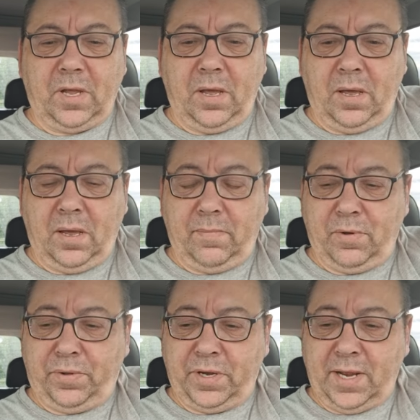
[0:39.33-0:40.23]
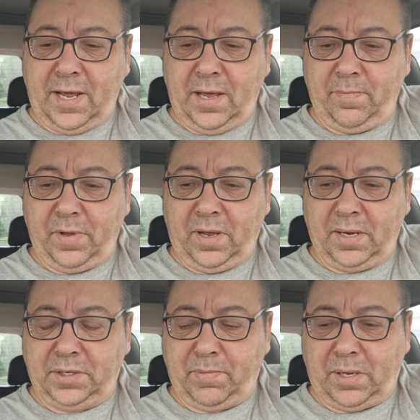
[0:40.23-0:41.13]
other day
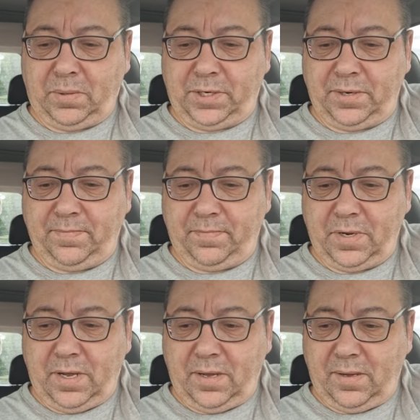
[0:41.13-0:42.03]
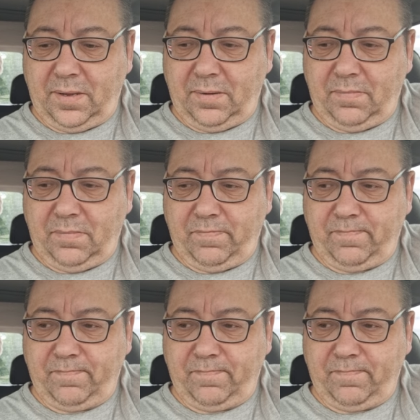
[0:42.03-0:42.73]
against Bolton, in